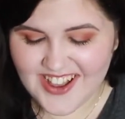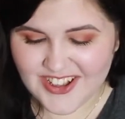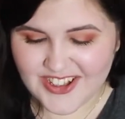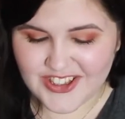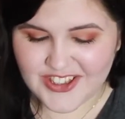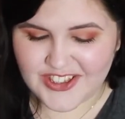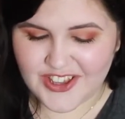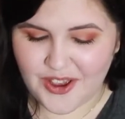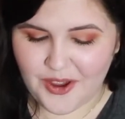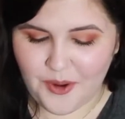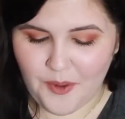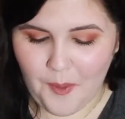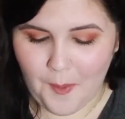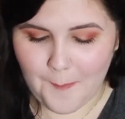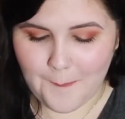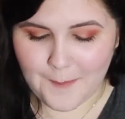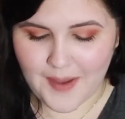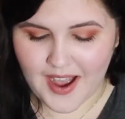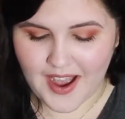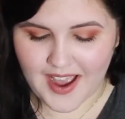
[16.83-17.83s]
So
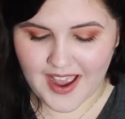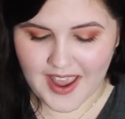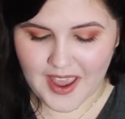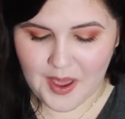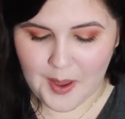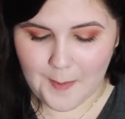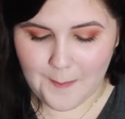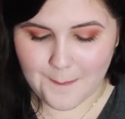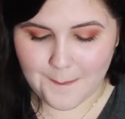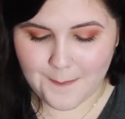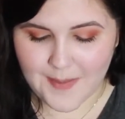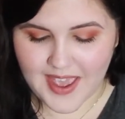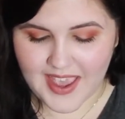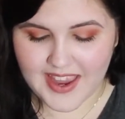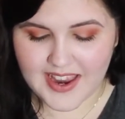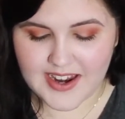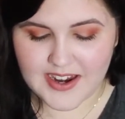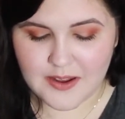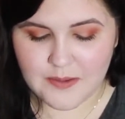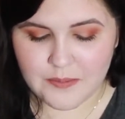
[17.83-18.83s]
my
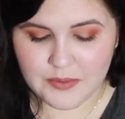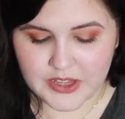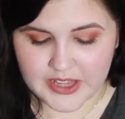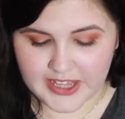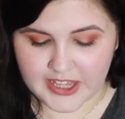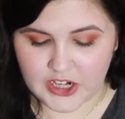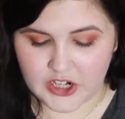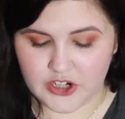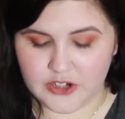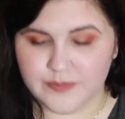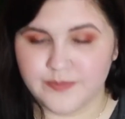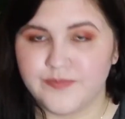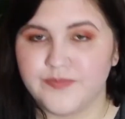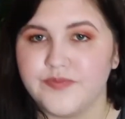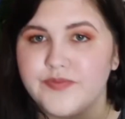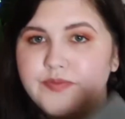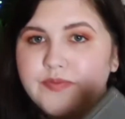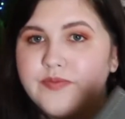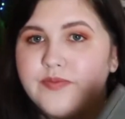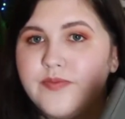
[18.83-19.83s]
main planner
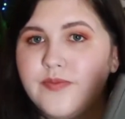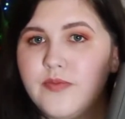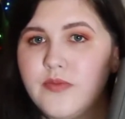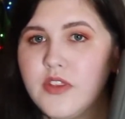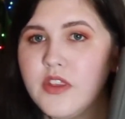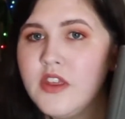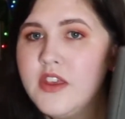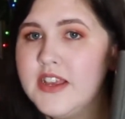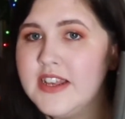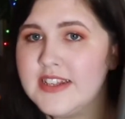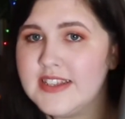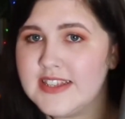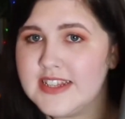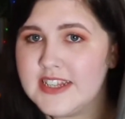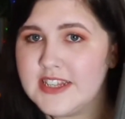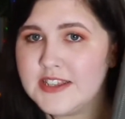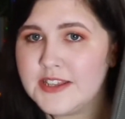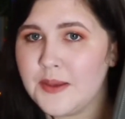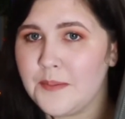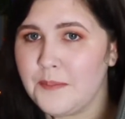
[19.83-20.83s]
is
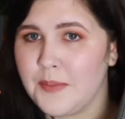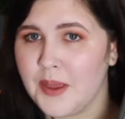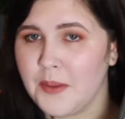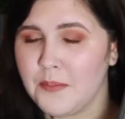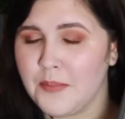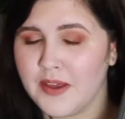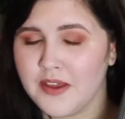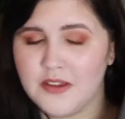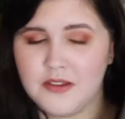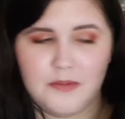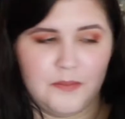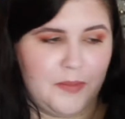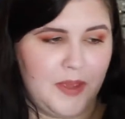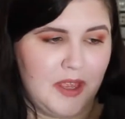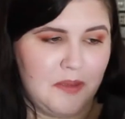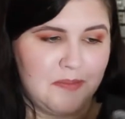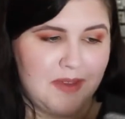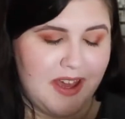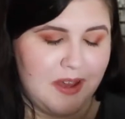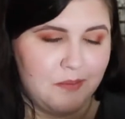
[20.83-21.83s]
this big
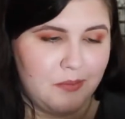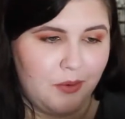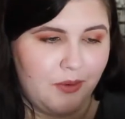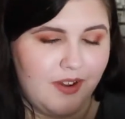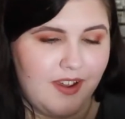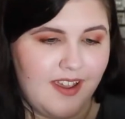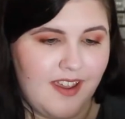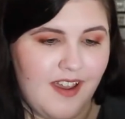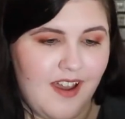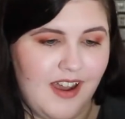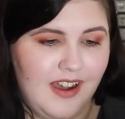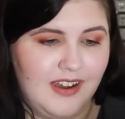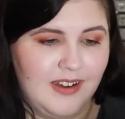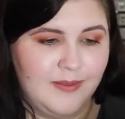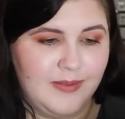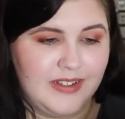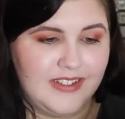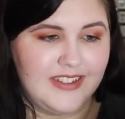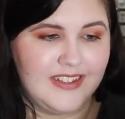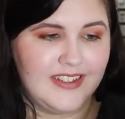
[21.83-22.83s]
bad boy.
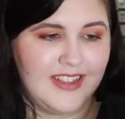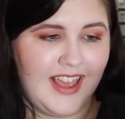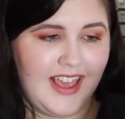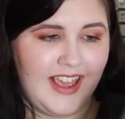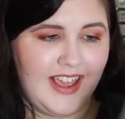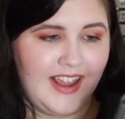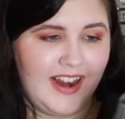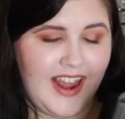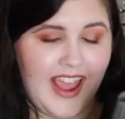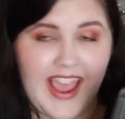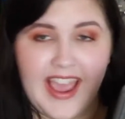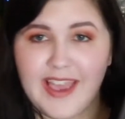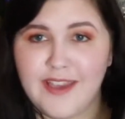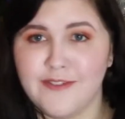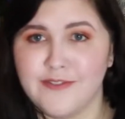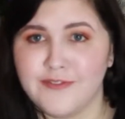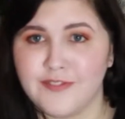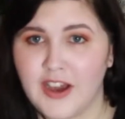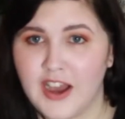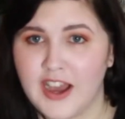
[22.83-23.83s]
This is an
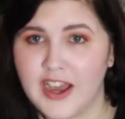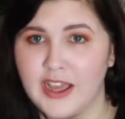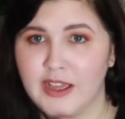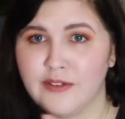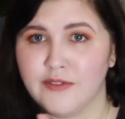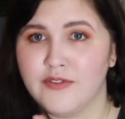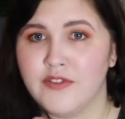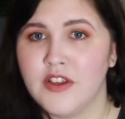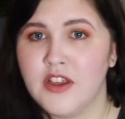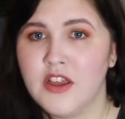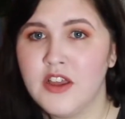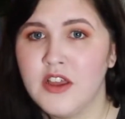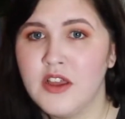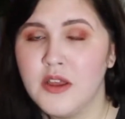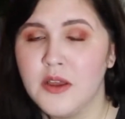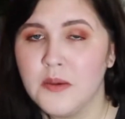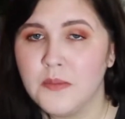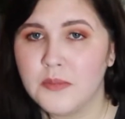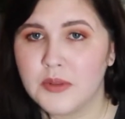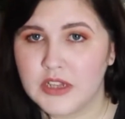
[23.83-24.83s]
A5
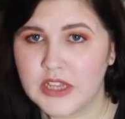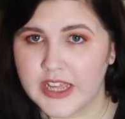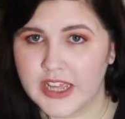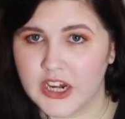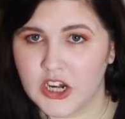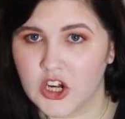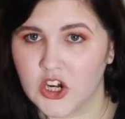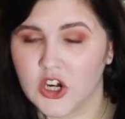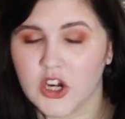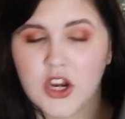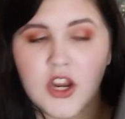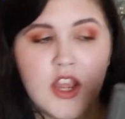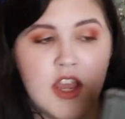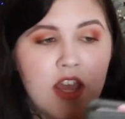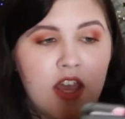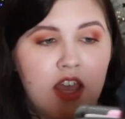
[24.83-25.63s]
planner.